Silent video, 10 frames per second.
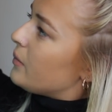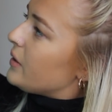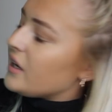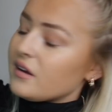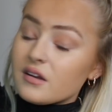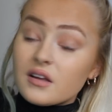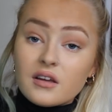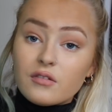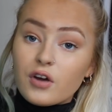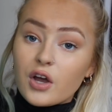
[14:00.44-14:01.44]
I mean,
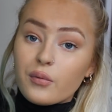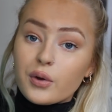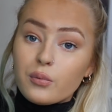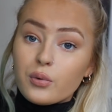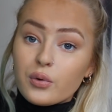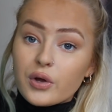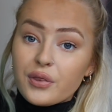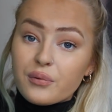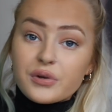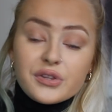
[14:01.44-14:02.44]
if I go on a walk in
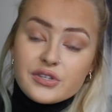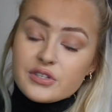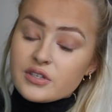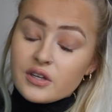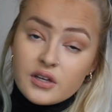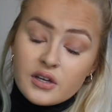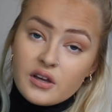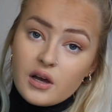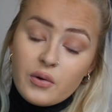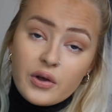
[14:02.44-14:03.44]
the woods,
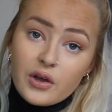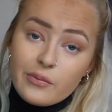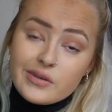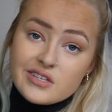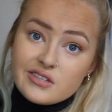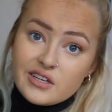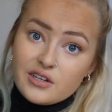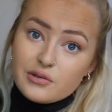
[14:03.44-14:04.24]
I won't go missing.